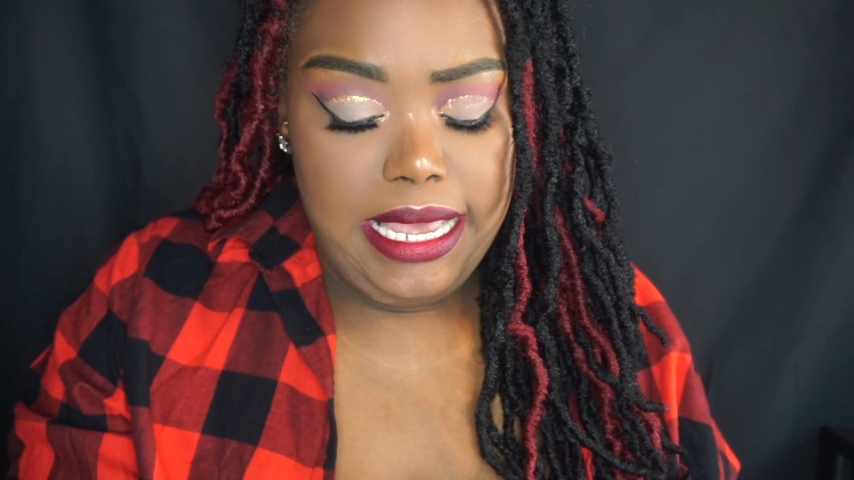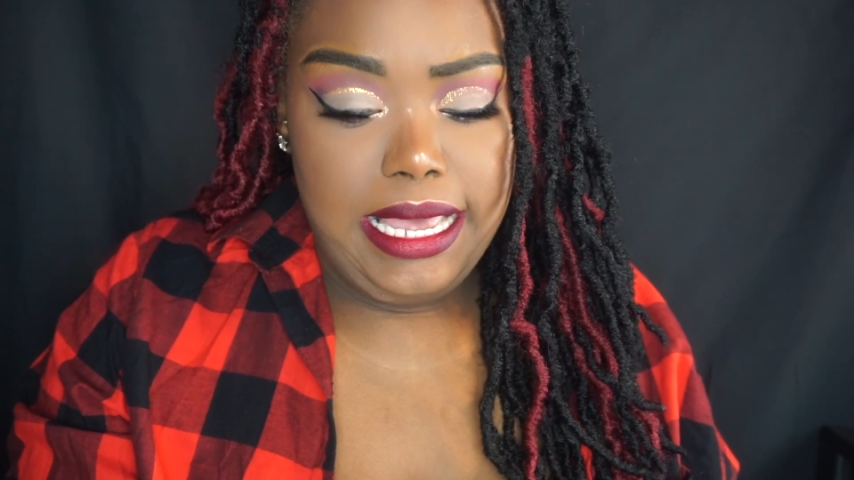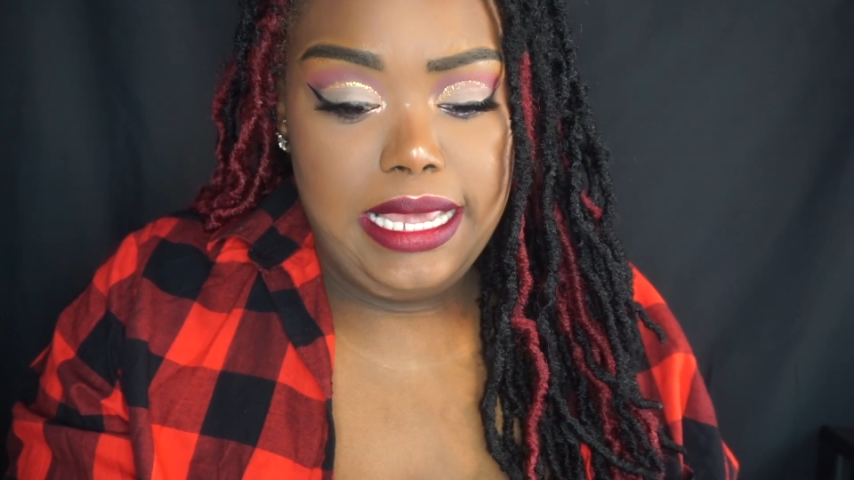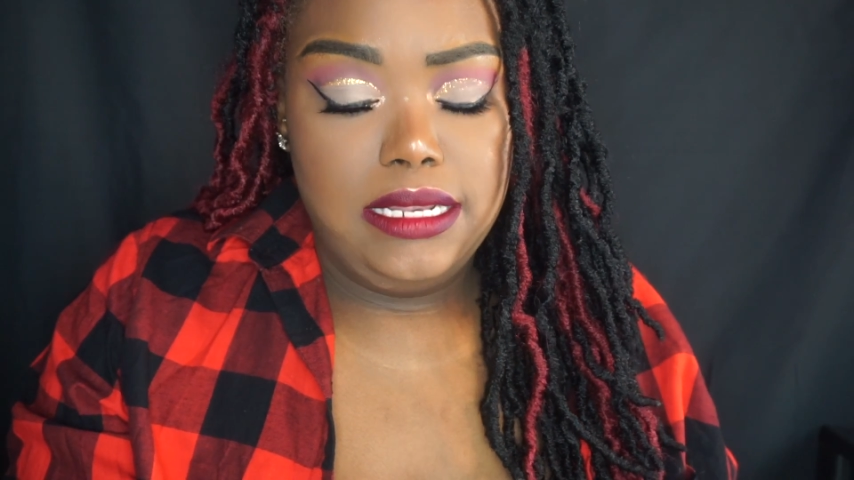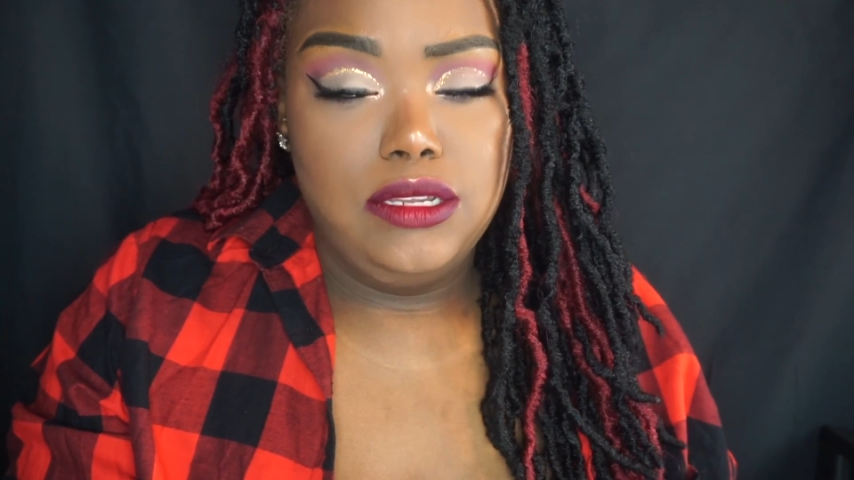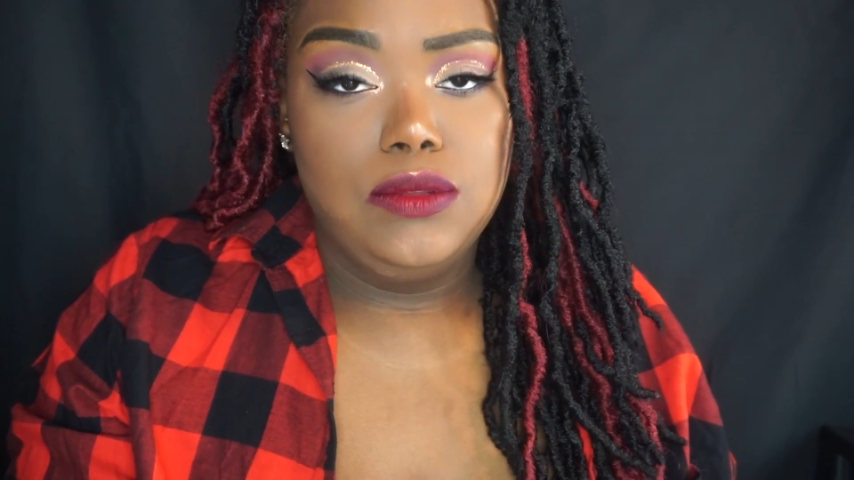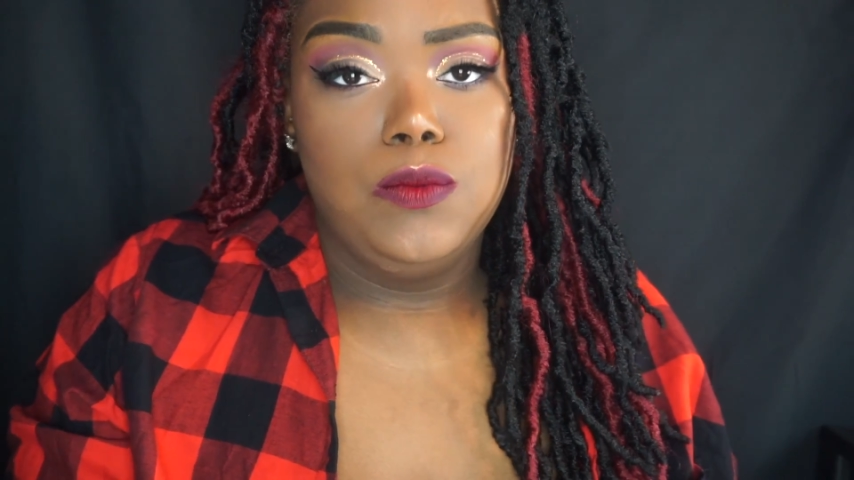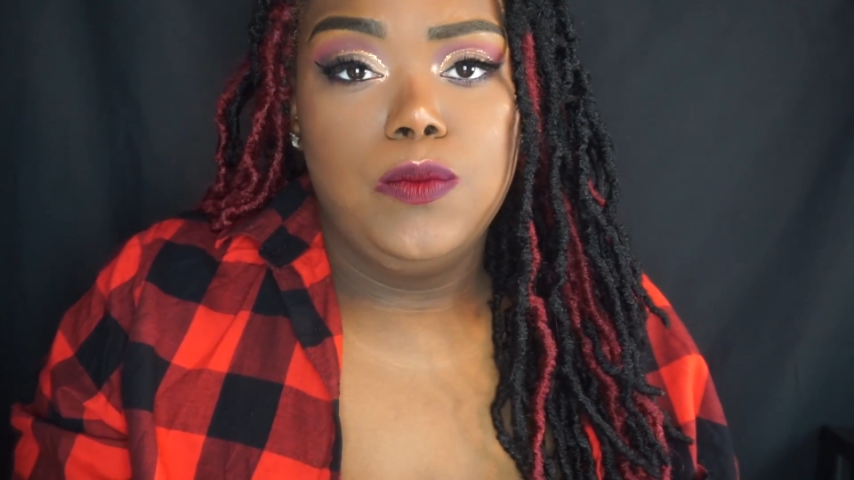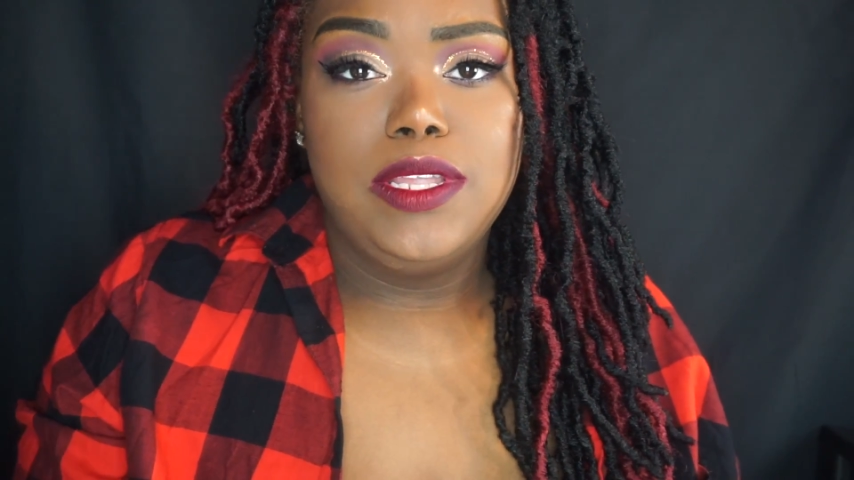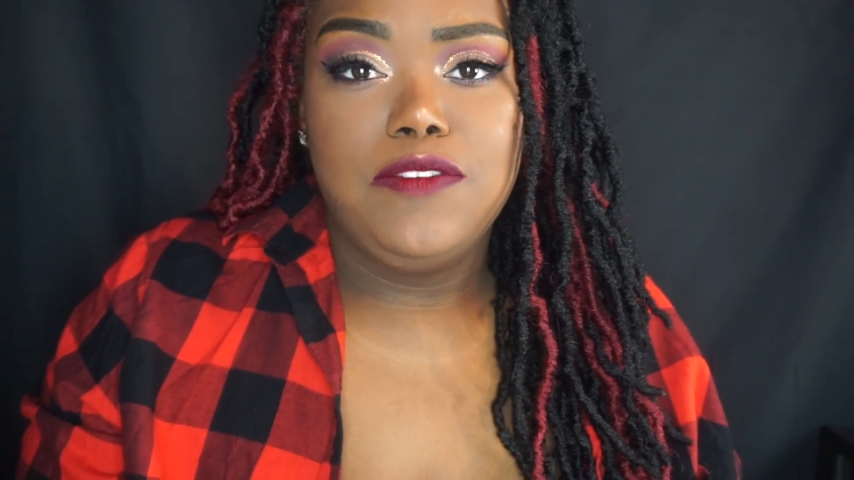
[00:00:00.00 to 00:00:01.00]
And
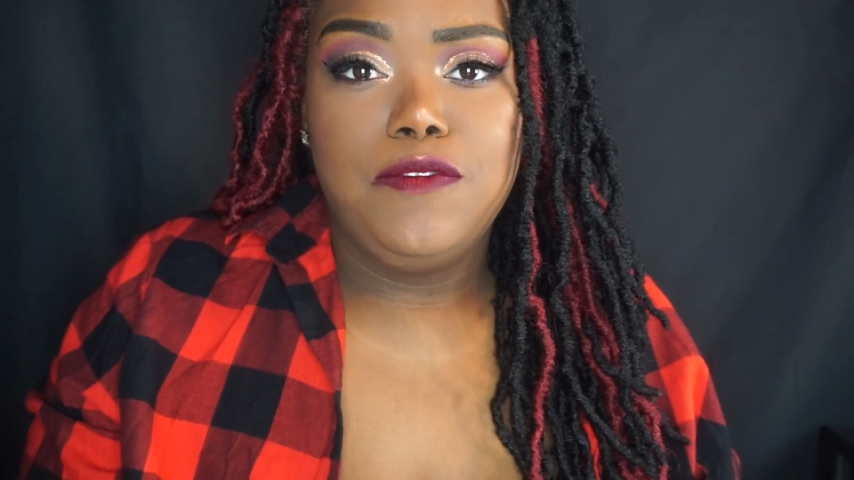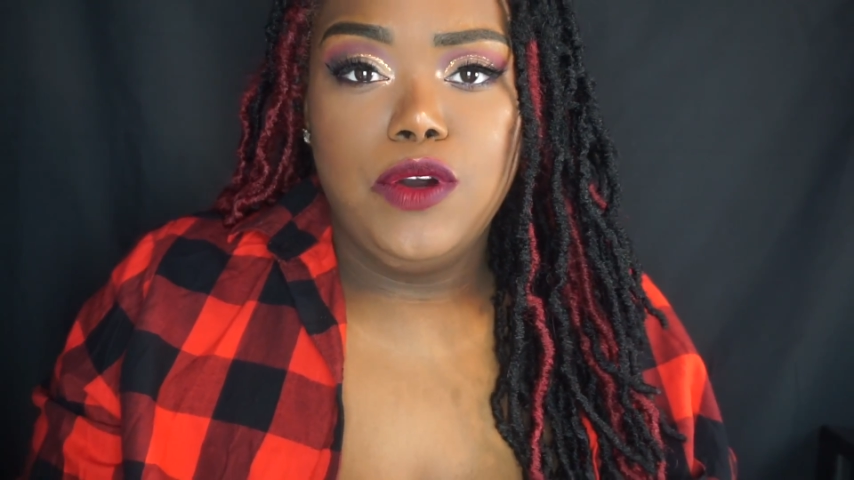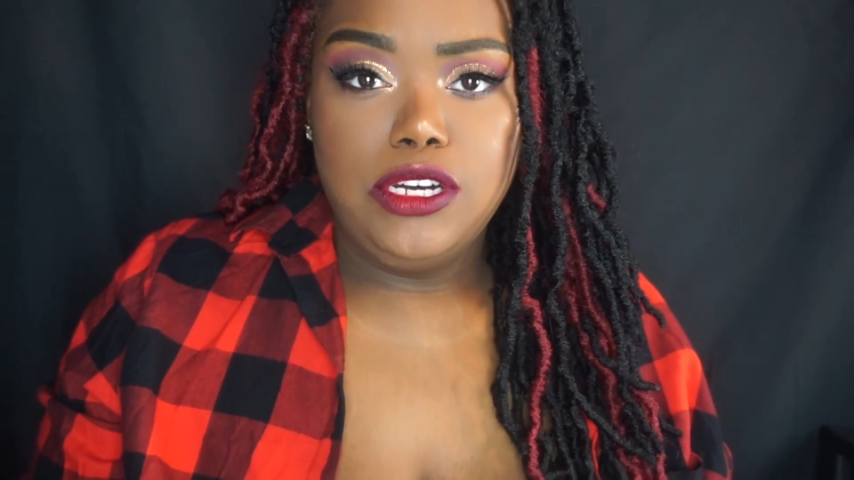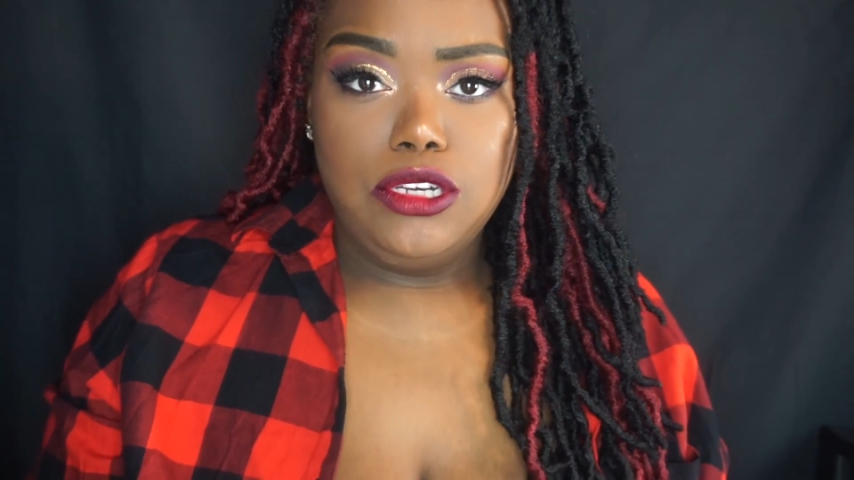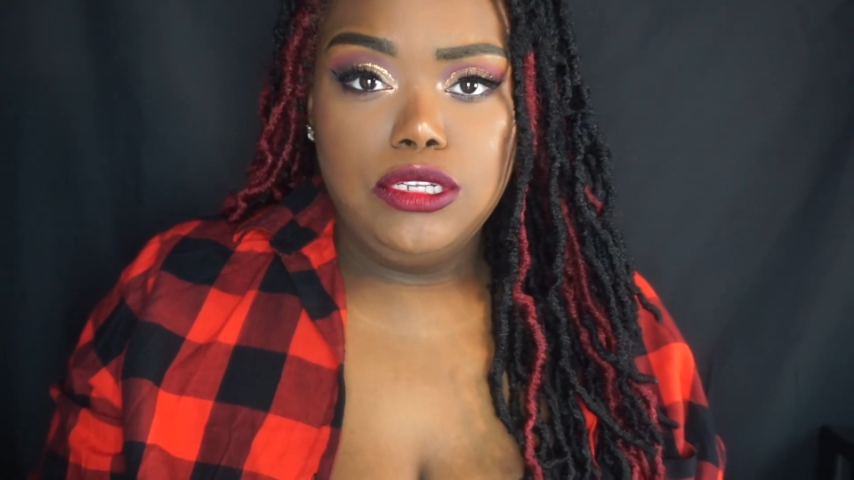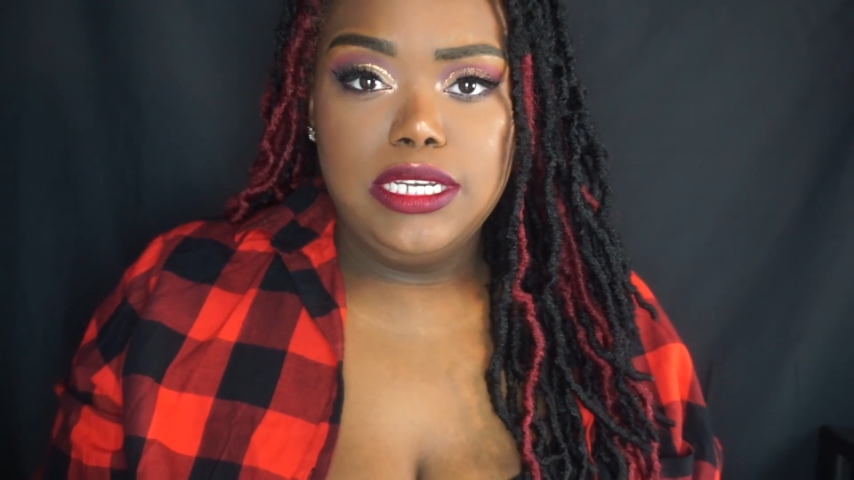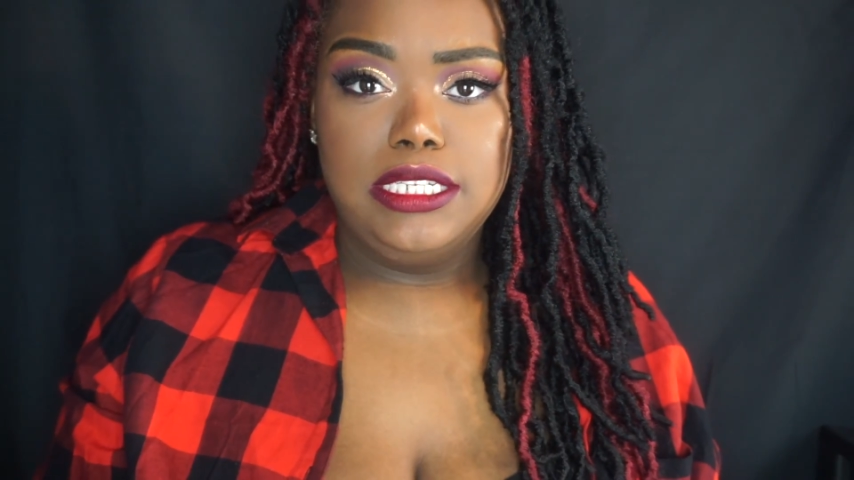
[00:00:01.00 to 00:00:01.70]
with foiled